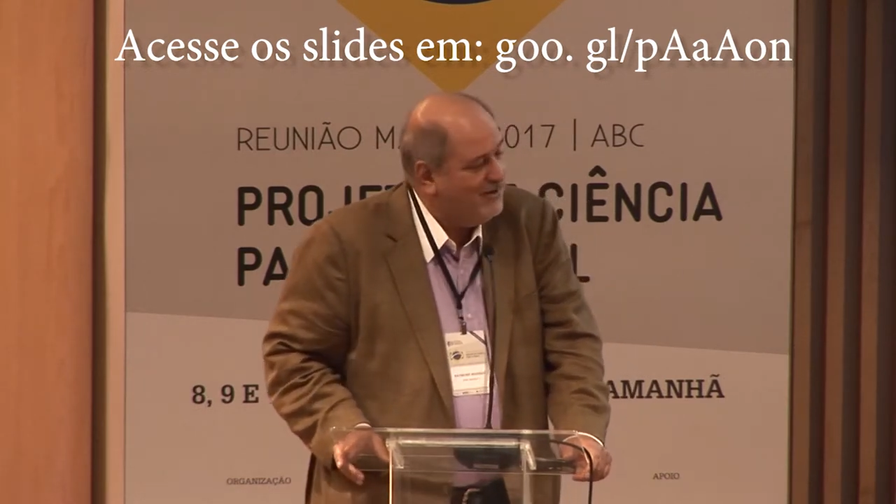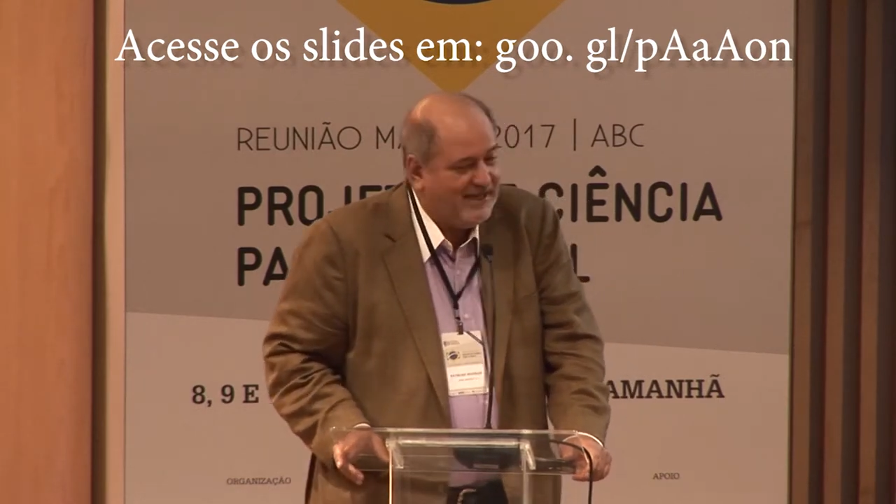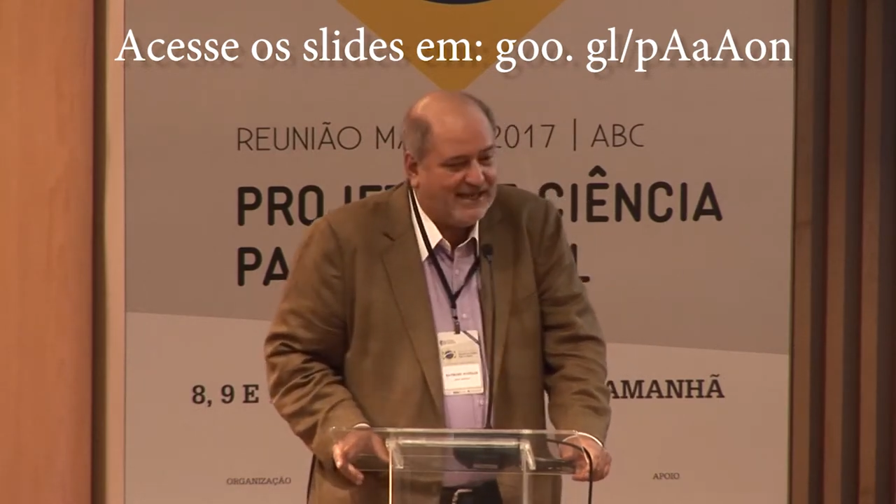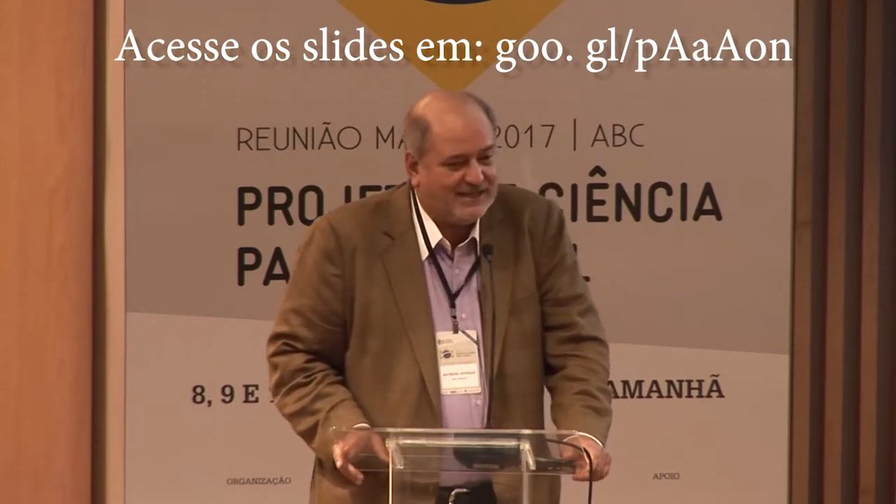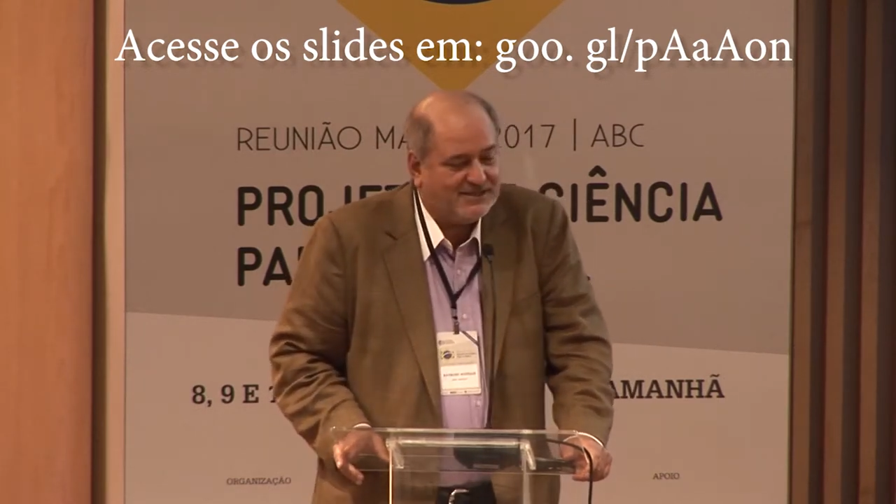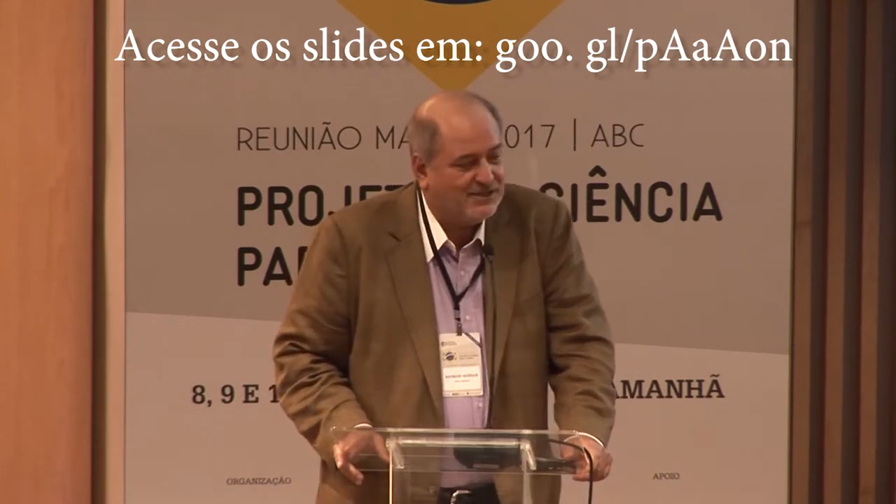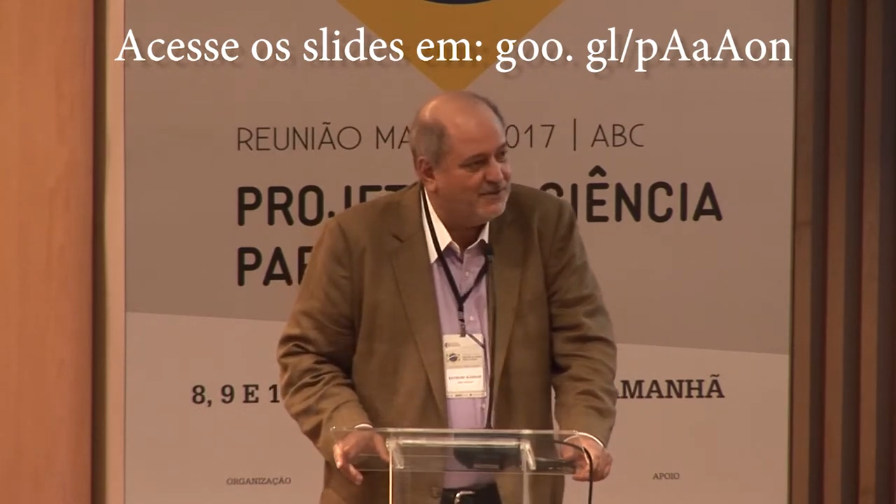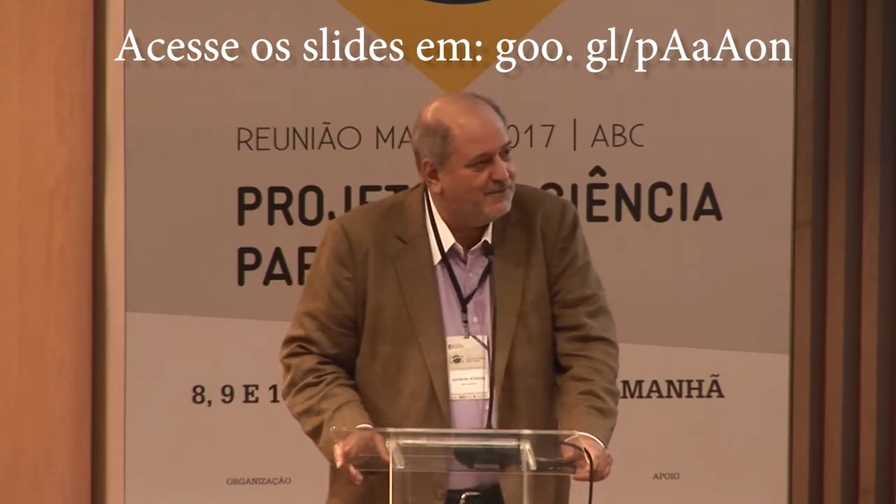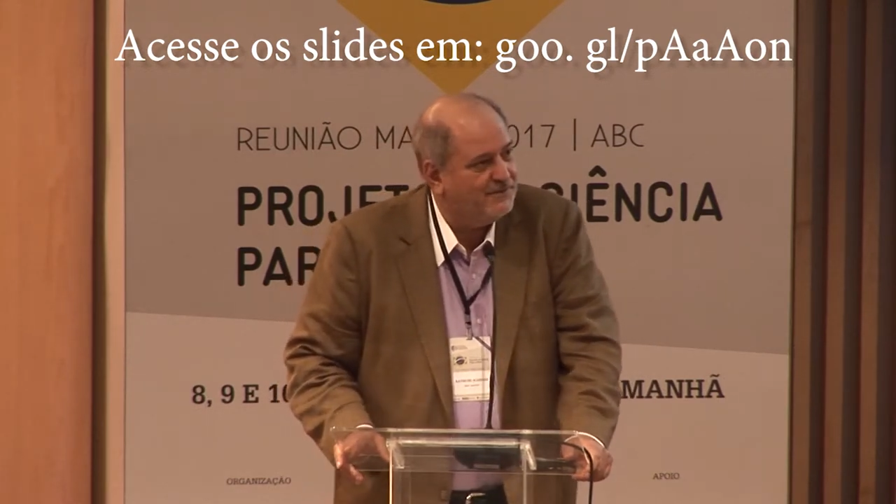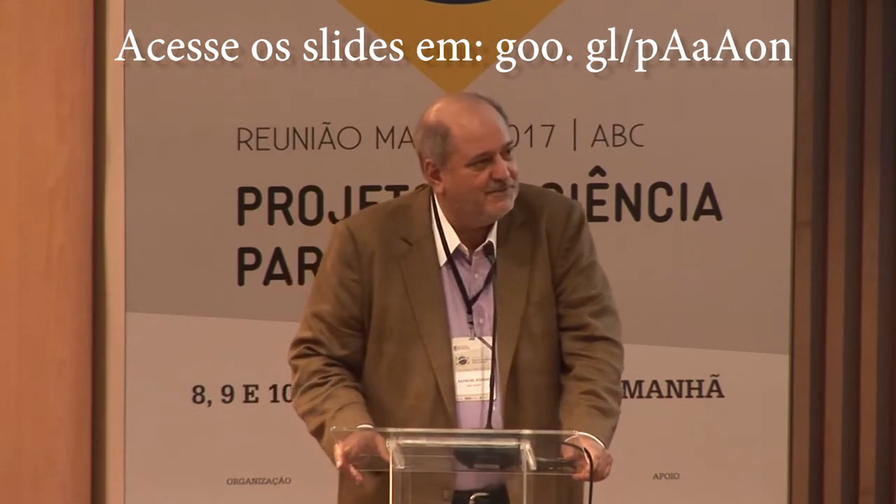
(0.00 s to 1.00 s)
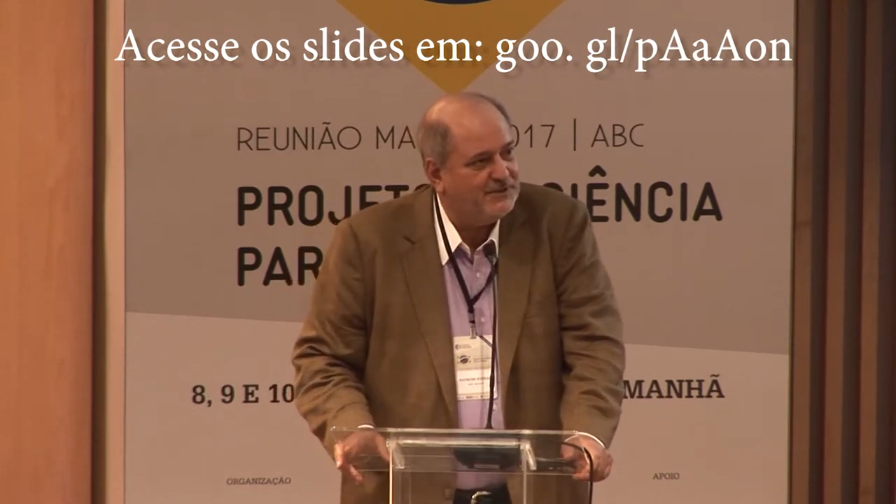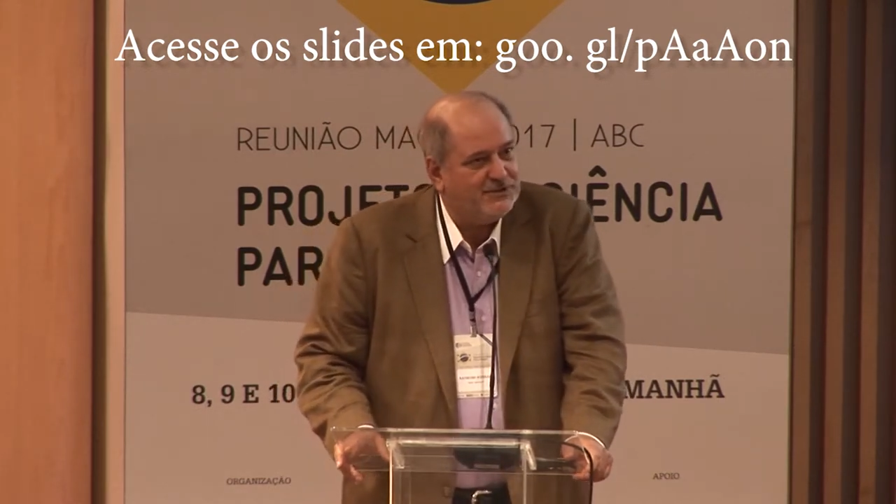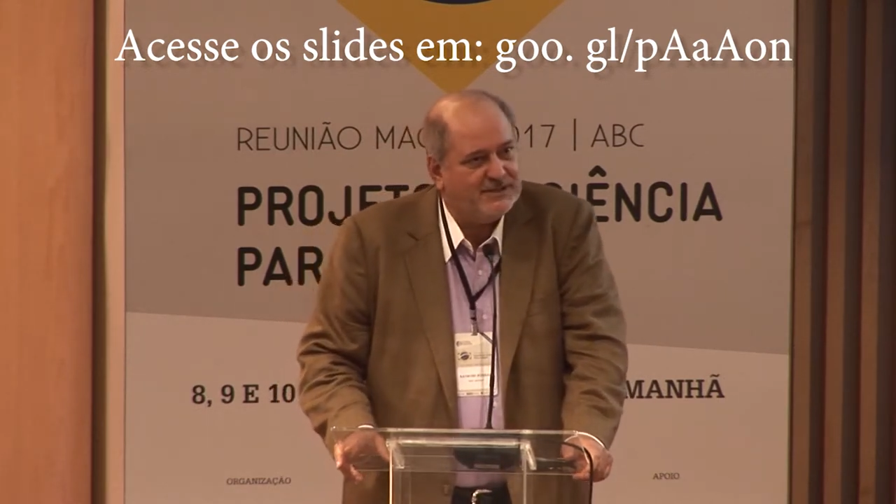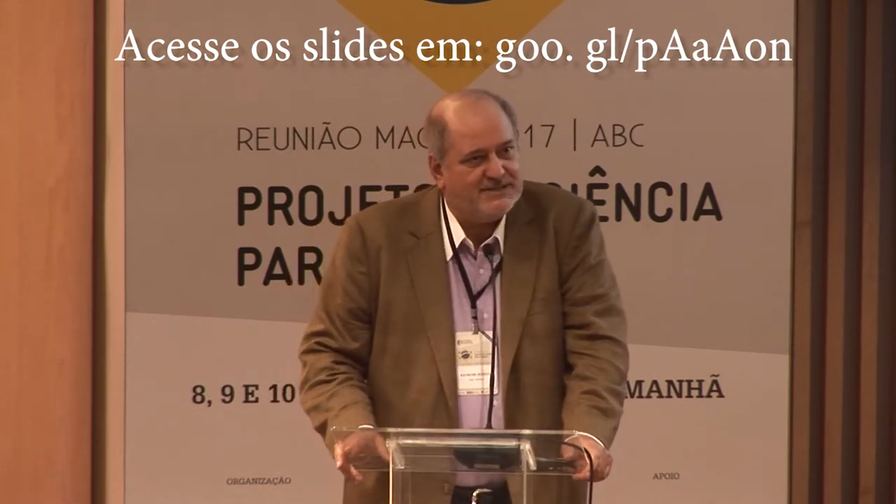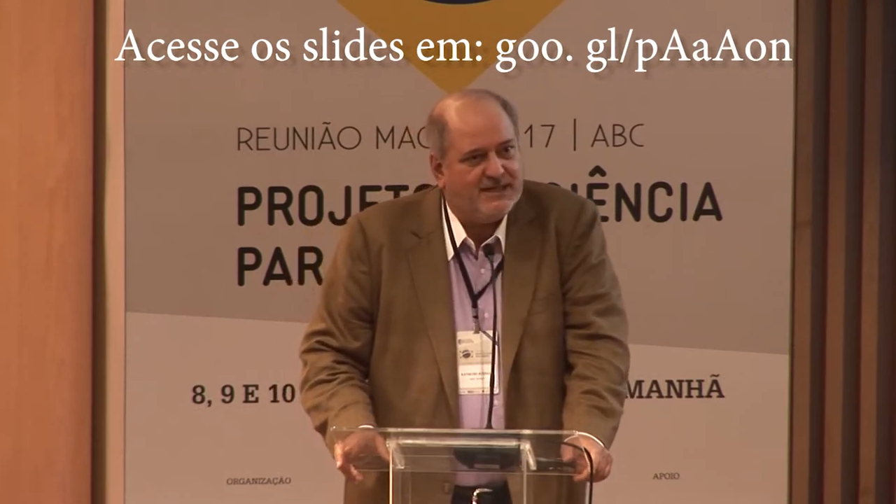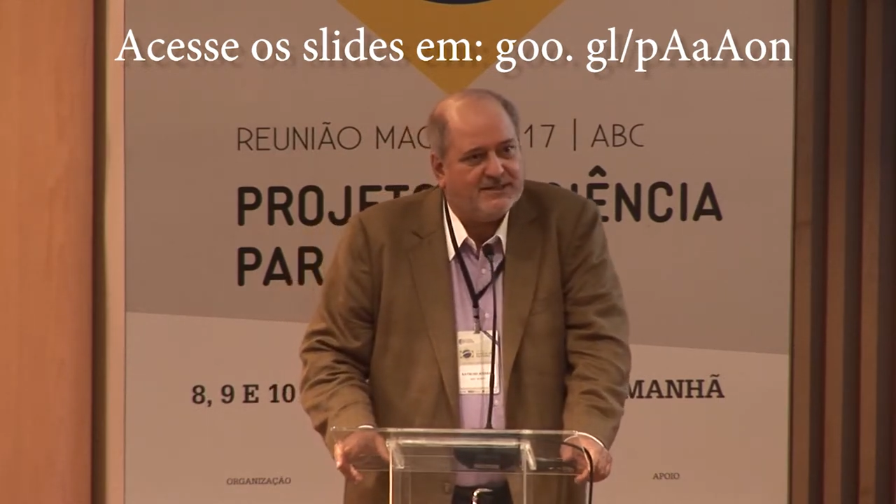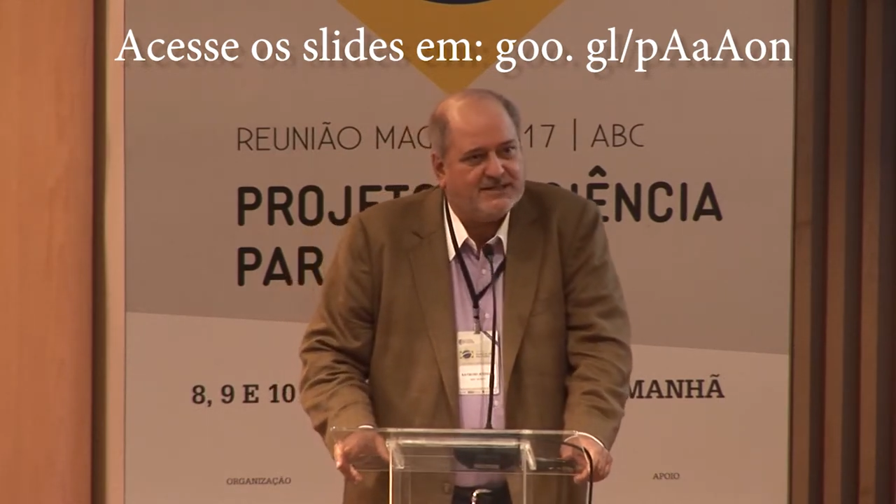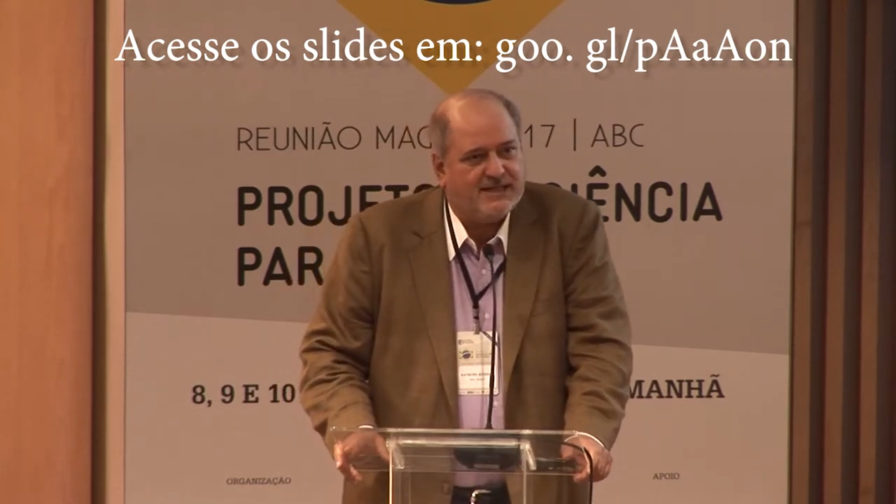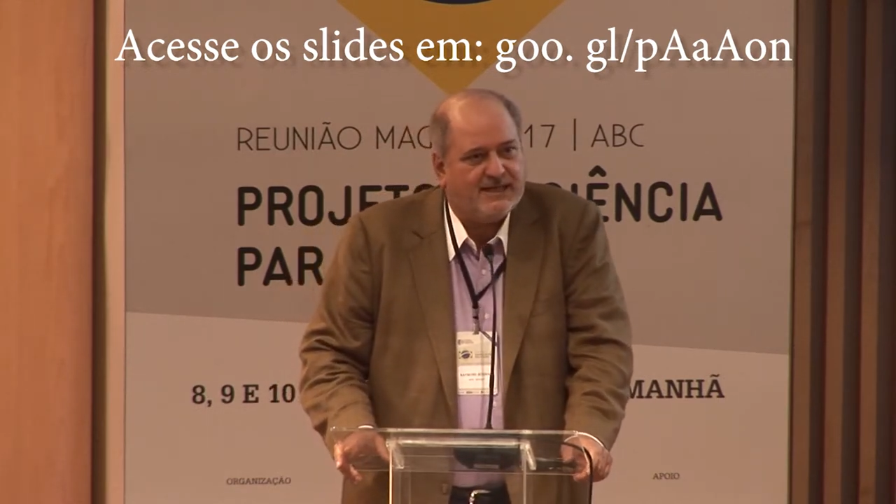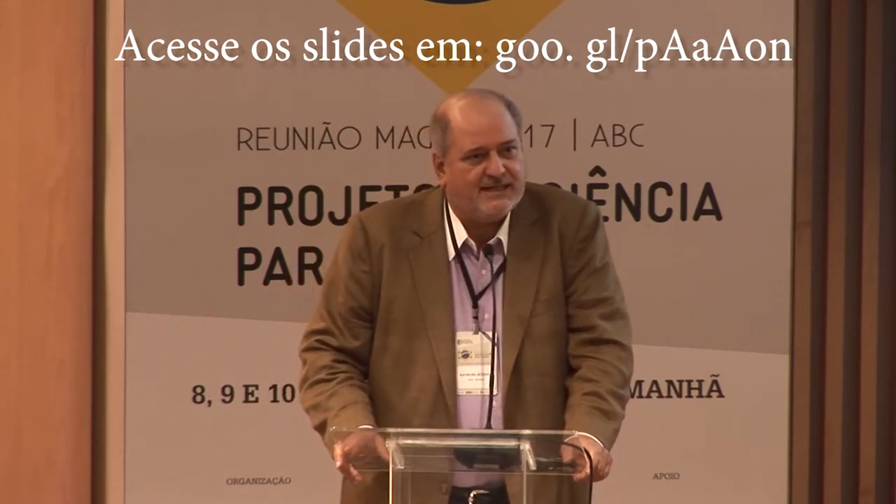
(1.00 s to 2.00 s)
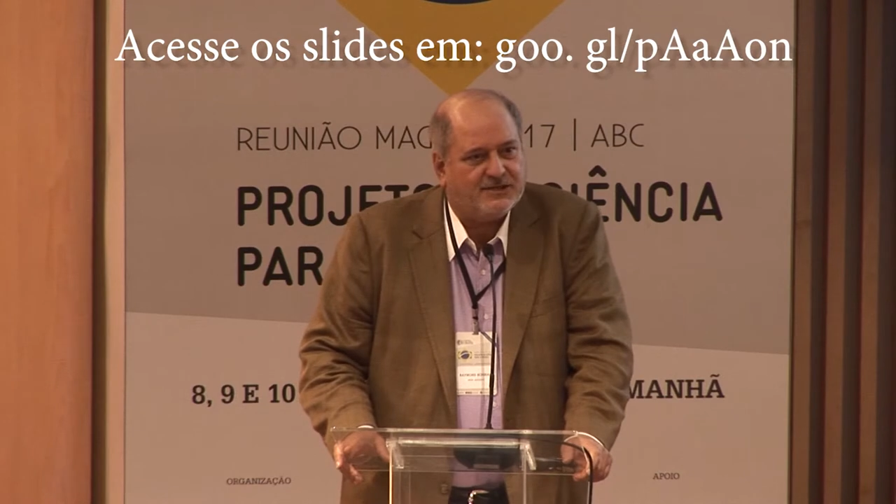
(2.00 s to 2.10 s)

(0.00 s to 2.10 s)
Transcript: okay, so what you can see on the slide